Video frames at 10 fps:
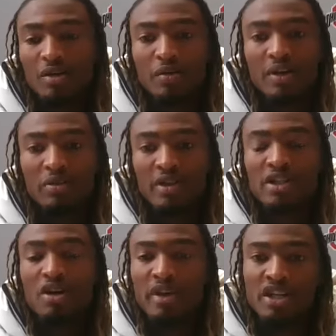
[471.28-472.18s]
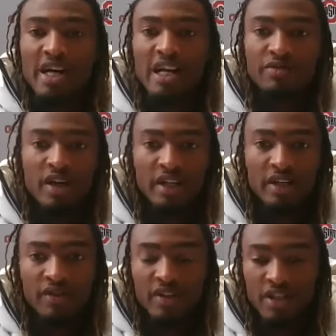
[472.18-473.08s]
really it's going to be a challenge for our
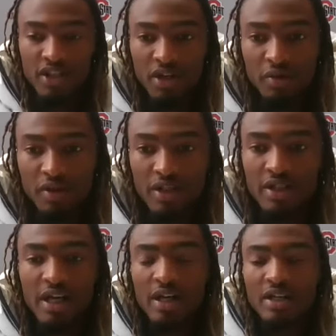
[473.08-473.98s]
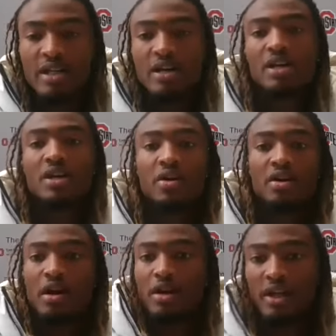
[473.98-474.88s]
defense in general, just not our secondary.
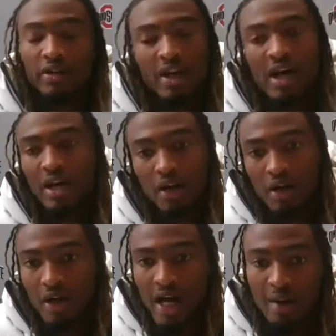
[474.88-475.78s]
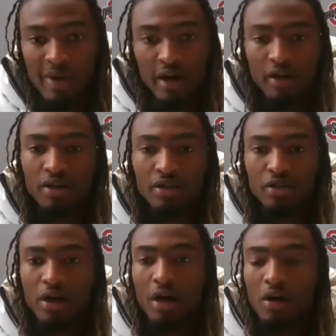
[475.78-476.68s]
Our D-line, our linebackers,
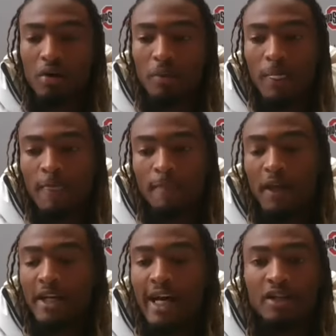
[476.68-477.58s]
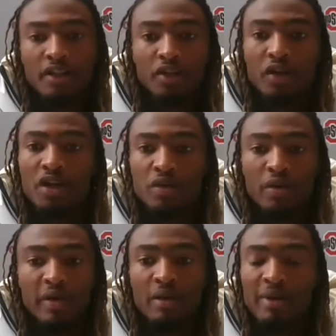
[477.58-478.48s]
they down to their third string
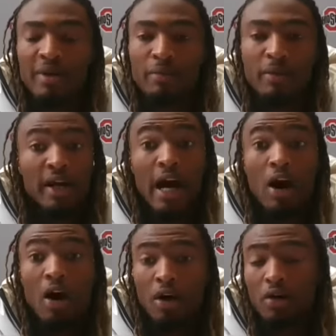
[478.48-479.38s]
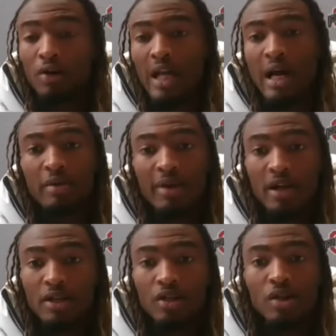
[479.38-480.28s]
running back, but they got all their O-linemen back.
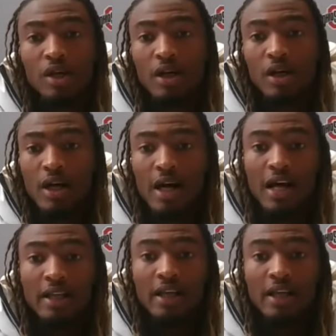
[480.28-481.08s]
So at the